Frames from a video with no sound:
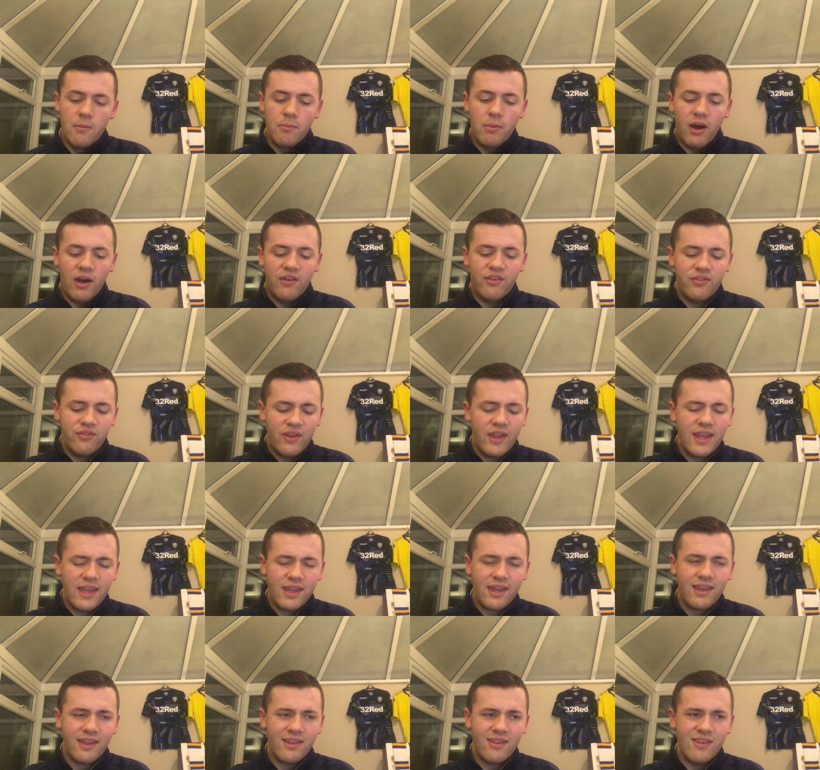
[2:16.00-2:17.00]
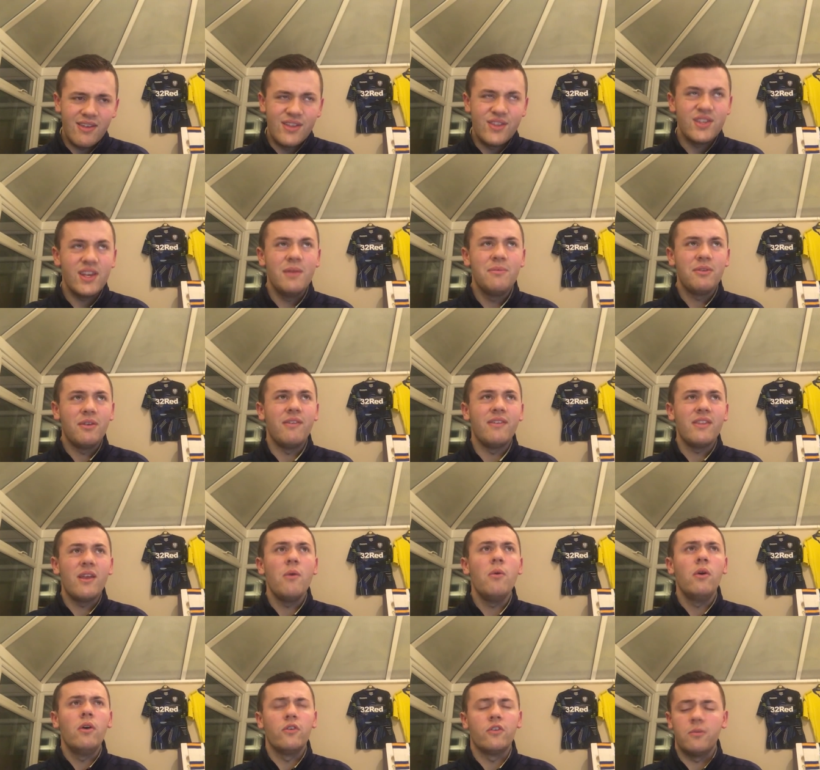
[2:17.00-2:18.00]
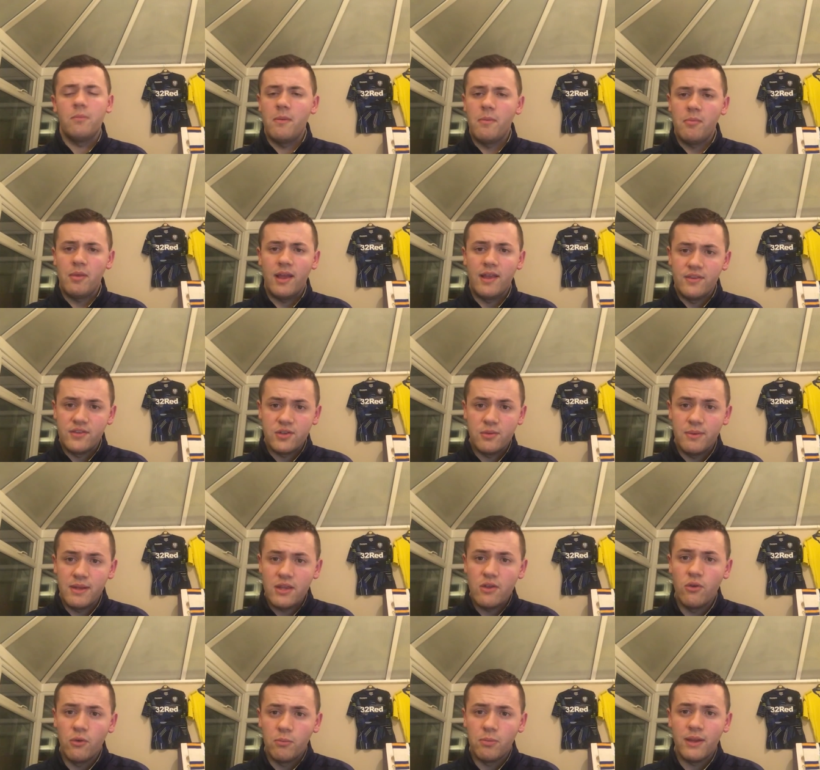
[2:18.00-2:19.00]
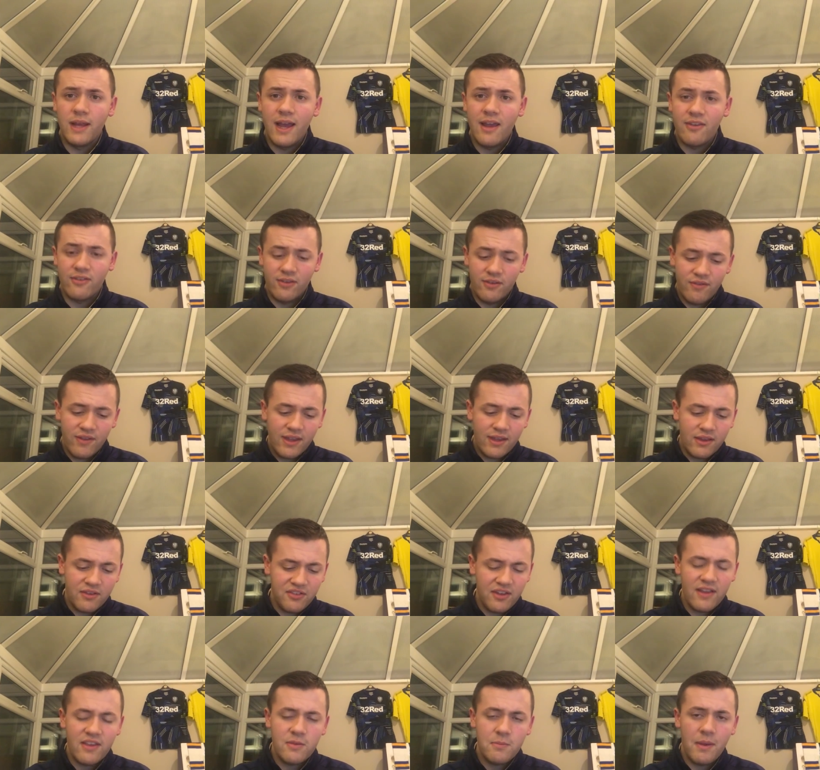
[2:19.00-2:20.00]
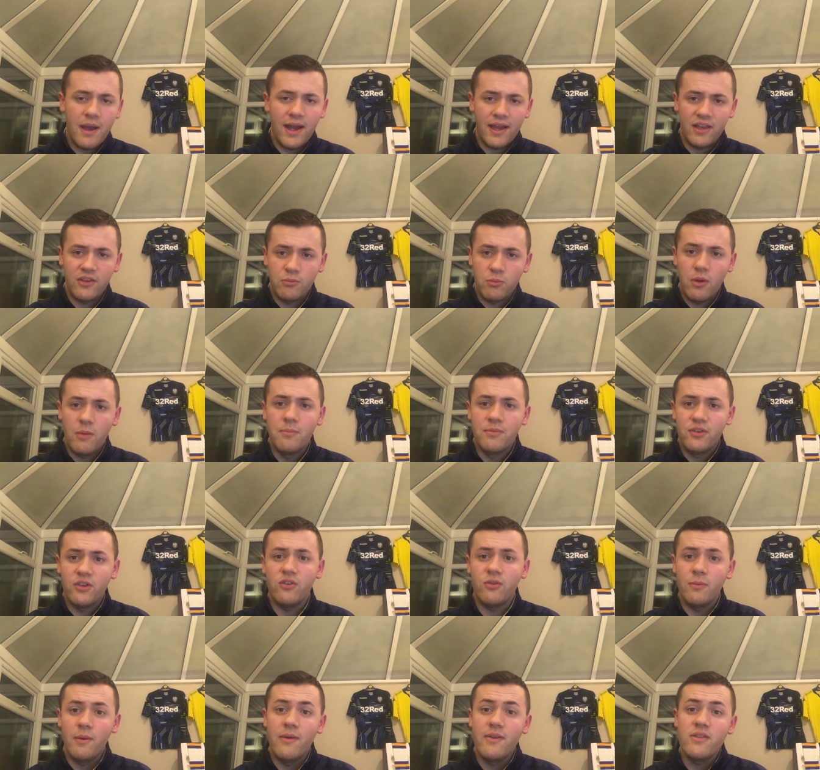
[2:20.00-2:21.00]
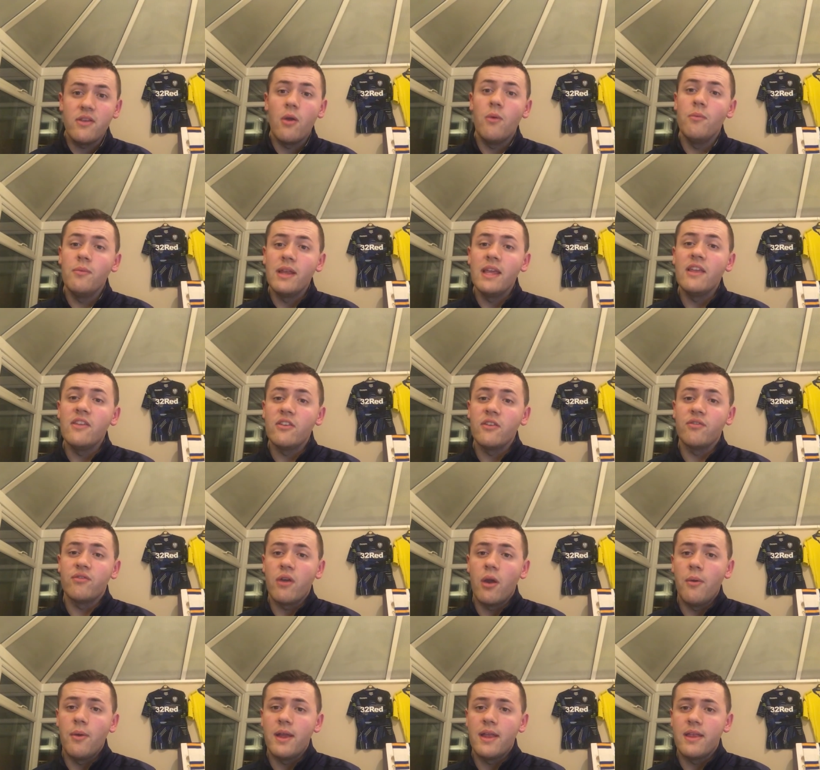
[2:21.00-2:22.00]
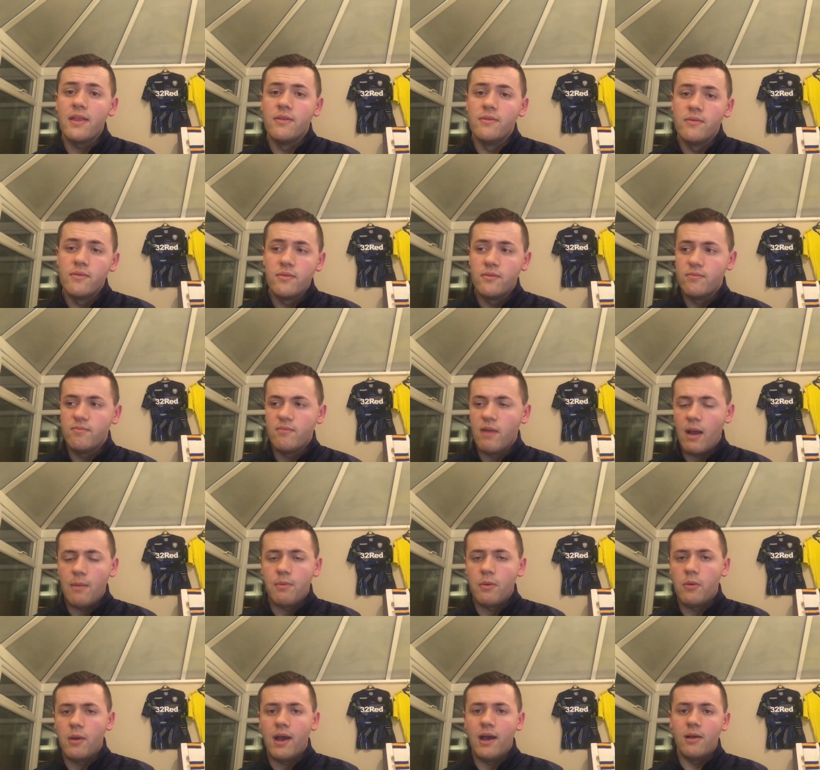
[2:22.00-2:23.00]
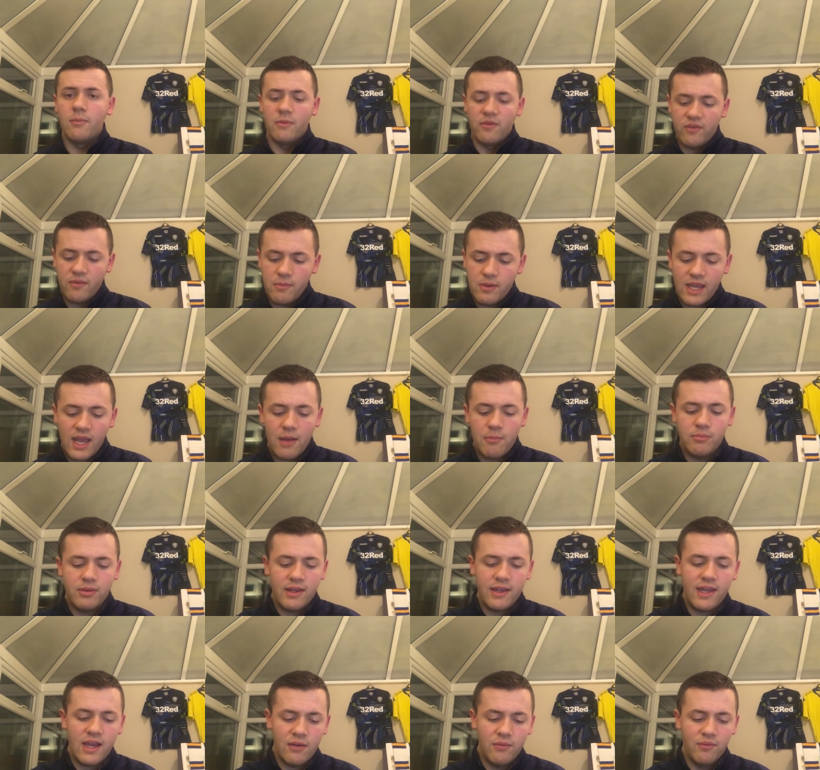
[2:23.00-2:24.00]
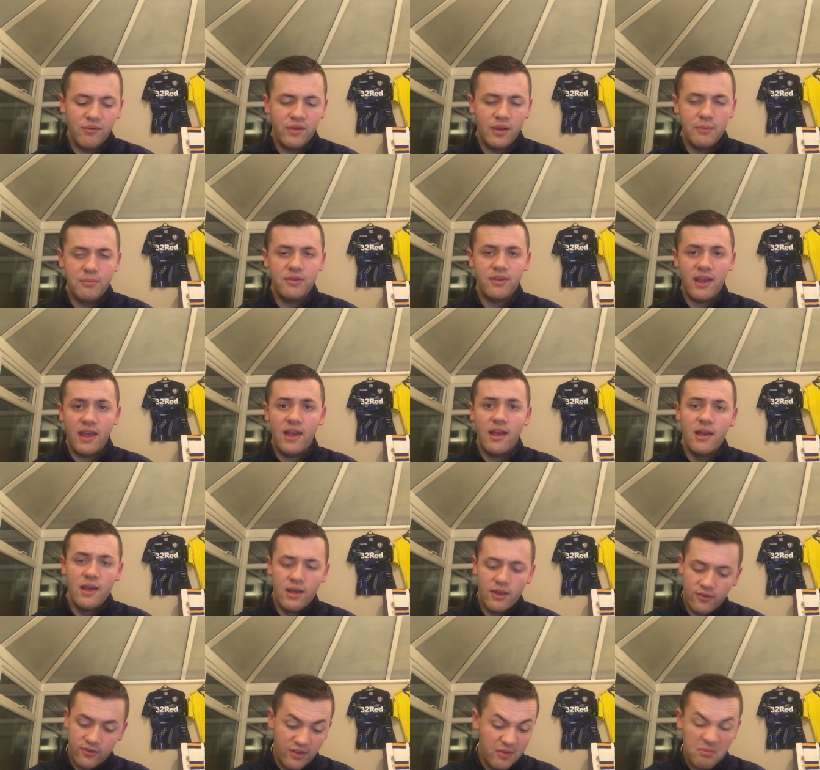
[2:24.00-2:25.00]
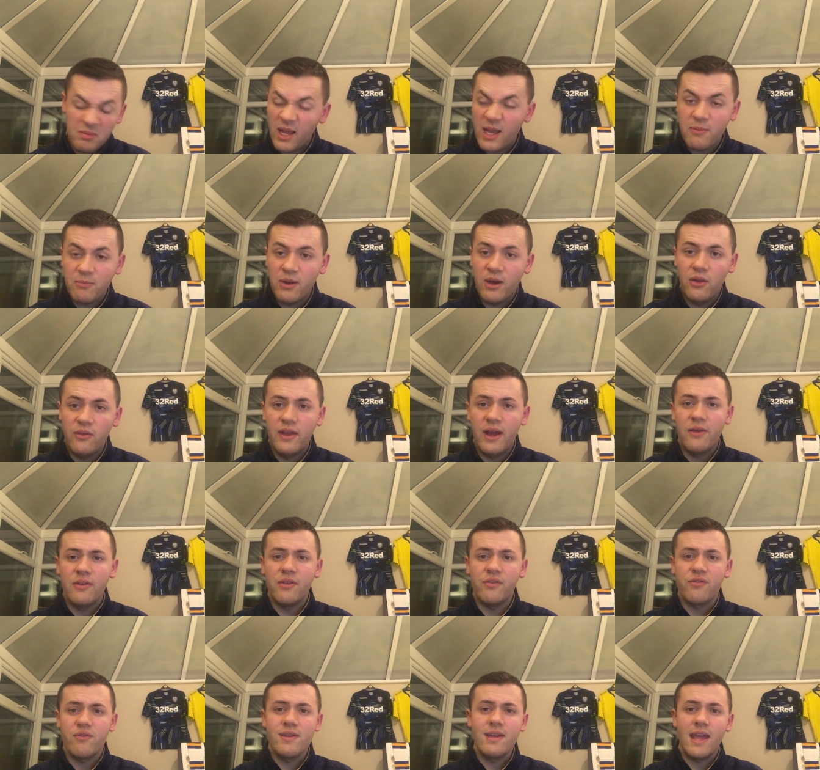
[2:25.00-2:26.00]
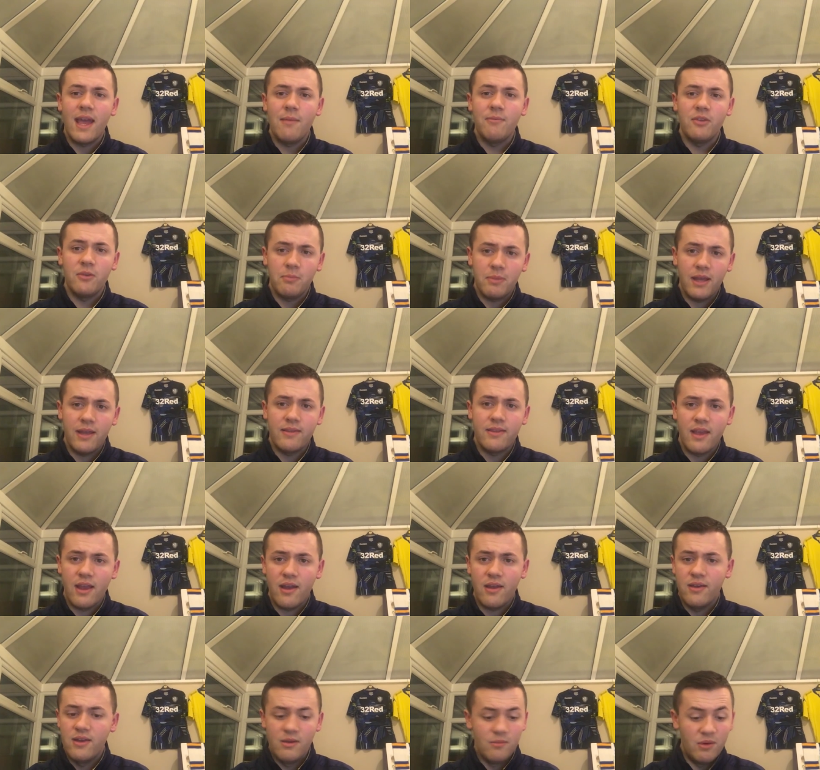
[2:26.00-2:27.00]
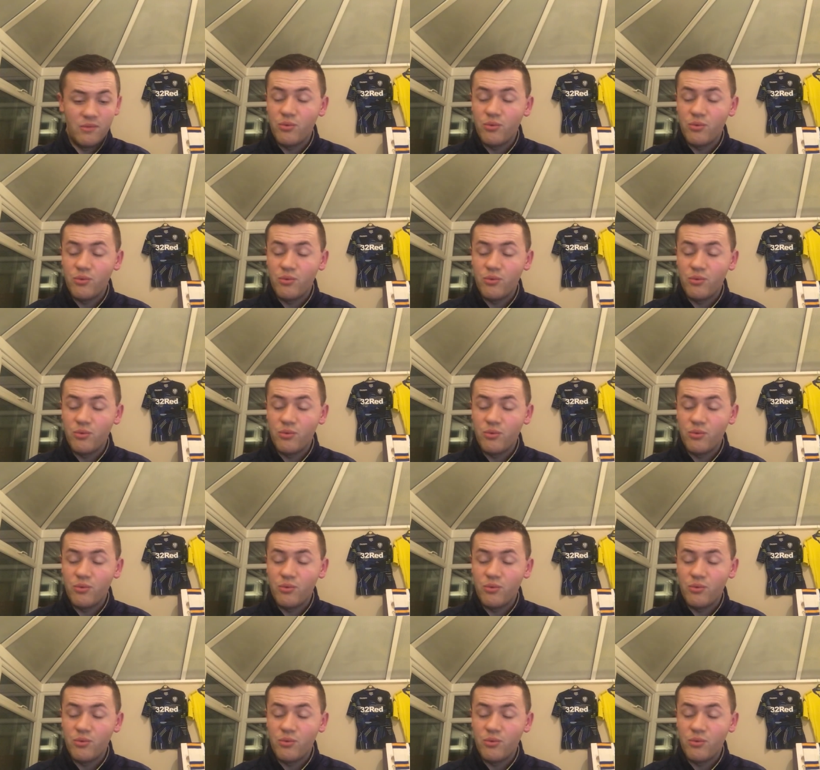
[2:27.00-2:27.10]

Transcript: But I think, in terms of, I don't want us to be playing too many young players. And I think the centre-back is one position where we don't need to throw in Apo Helm. I think we can play Calvin Phillips there, because he's played well there in the three games he's played there.